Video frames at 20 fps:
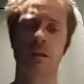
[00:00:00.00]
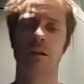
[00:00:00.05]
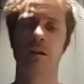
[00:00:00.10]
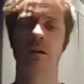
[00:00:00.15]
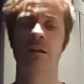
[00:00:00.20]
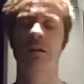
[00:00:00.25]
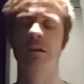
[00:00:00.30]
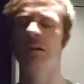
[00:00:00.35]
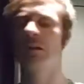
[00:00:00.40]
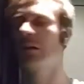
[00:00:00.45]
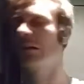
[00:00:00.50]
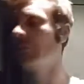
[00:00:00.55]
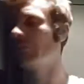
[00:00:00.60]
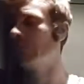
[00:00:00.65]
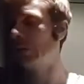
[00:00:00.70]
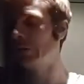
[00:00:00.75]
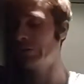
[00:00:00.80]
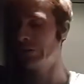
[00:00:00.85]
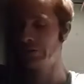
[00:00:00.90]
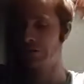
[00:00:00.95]
uh,
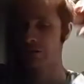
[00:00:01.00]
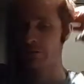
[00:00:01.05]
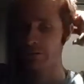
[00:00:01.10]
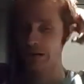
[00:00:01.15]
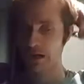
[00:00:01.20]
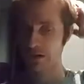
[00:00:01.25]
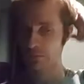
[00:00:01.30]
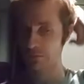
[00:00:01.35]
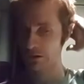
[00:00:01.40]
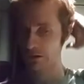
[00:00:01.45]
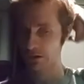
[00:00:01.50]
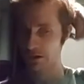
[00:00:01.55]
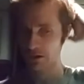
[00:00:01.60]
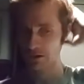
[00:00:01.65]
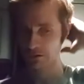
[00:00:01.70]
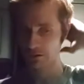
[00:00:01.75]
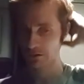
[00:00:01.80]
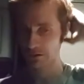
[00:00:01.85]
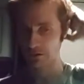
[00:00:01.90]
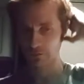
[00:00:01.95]
movie from
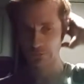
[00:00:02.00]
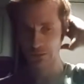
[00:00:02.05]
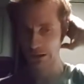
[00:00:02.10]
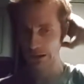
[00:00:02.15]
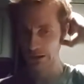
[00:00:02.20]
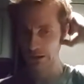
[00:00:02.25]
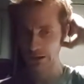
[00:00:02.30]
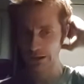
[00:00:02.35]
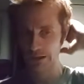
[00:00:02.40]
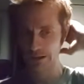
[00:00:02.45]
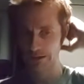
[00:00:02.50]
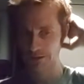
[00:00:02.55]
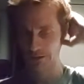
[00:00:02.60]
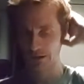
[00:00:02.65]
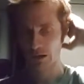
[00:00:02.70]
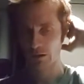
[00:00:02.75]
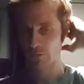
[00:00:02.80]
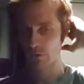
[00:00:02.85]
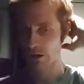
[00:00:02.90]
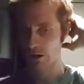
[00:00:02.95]
Amazon, completely
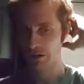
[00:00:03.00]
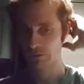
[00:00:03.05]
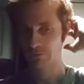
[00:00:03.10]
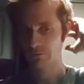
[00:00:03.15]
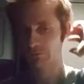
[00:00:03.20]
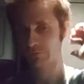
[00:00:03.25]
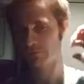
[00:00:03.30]
anti-white.